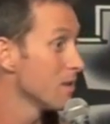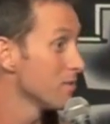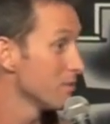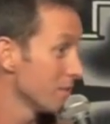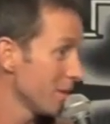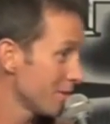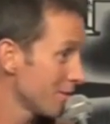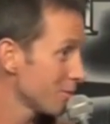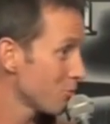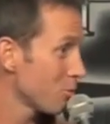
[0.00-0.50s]

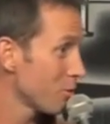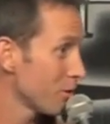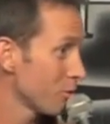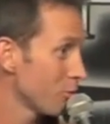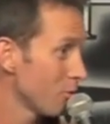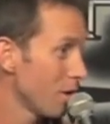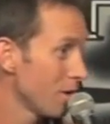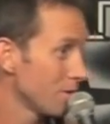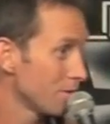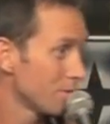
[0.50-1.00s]
This is one of the
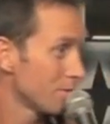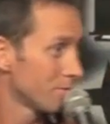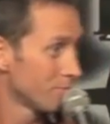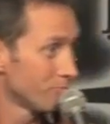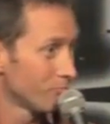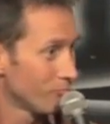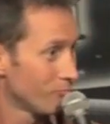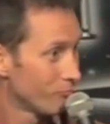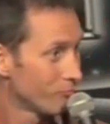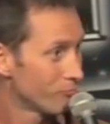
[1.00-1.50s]
ways.
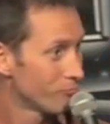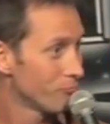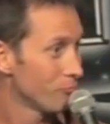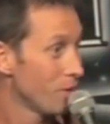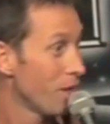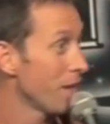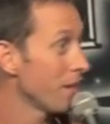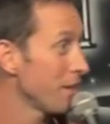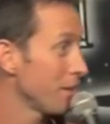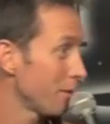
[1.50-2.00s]
You
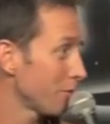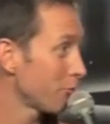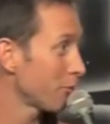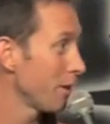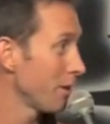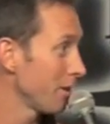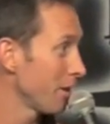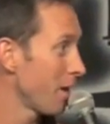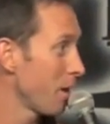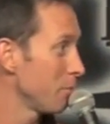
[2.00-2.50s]
got to get a
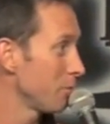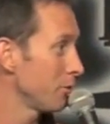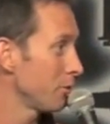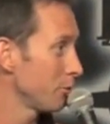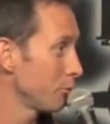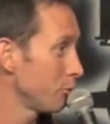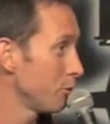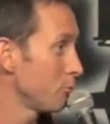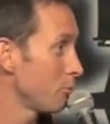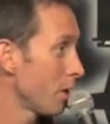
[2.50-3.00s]
friend to come into
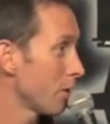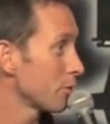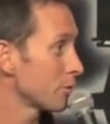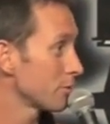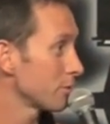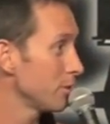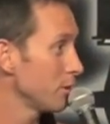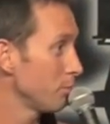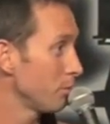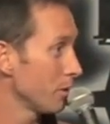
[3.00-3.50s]
your room while you're
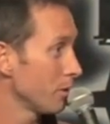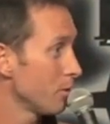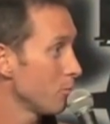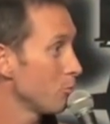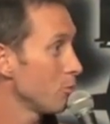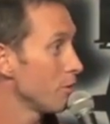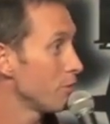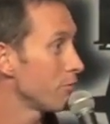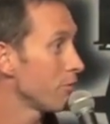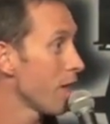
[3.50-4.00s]
sleeping
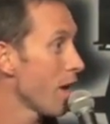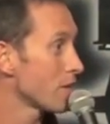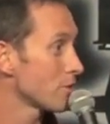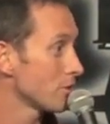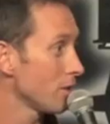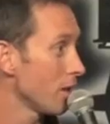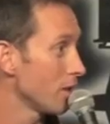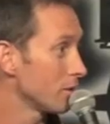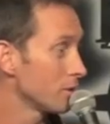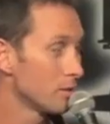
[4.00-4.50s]
with a
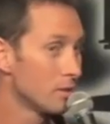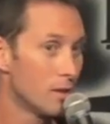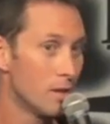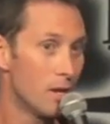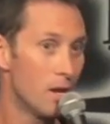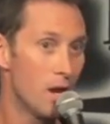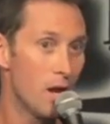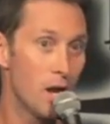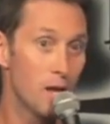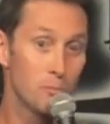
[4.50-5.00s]
flashlight
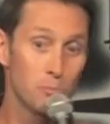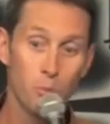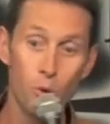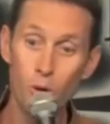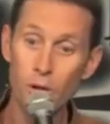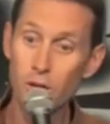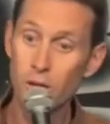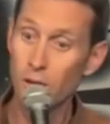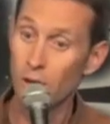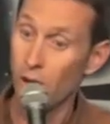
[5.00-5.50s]
and
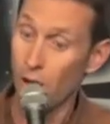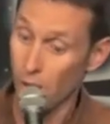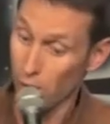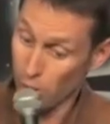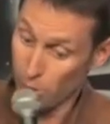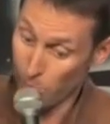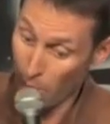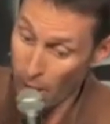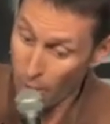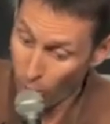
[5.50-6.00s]
point it at
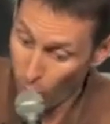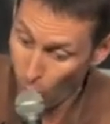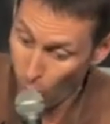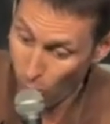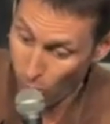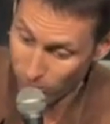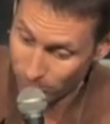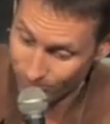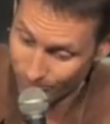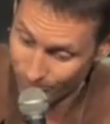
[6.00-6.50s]
your butthole.